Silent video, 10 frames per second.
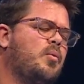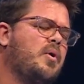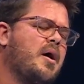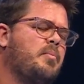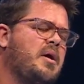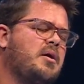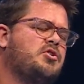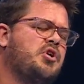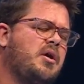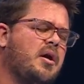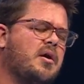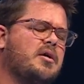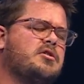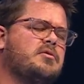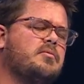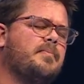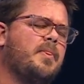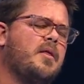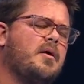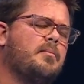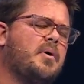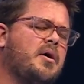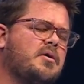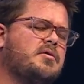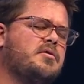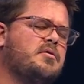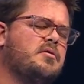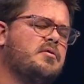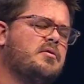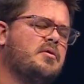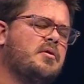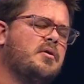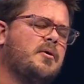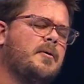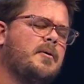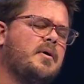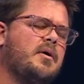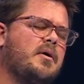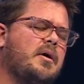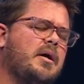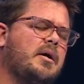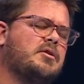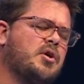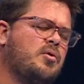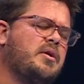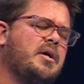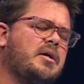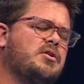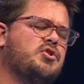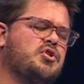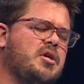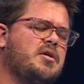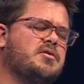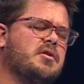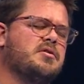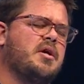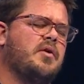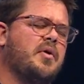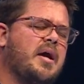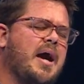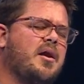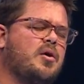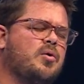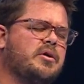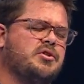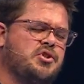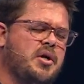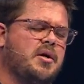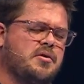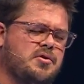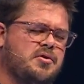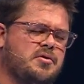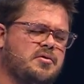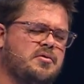We're not being cheeky. It's because it's only in Jesus can the categories change.